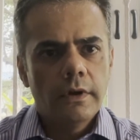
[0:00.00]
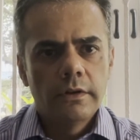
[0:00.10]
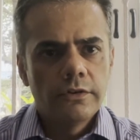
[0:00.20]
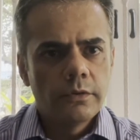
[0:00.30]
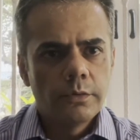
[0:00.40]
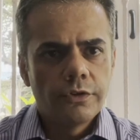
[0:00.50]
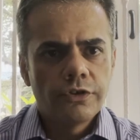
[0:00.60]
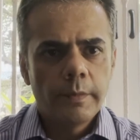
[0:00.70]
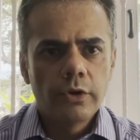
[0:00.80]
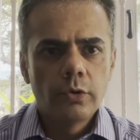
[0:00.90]
and this is with
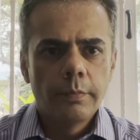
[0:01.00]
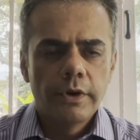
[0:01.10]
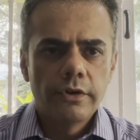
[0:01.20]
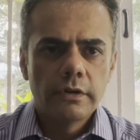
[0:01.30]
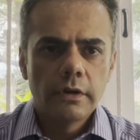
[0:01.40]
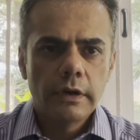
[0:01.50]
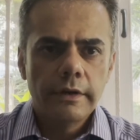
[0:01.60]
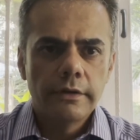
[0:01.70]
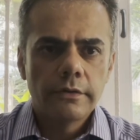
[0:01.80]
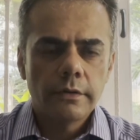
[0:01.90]
respect to peers and
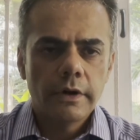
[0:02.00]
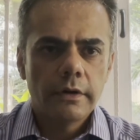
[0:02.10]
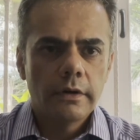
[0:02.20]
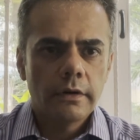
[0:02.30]
colleagues, right?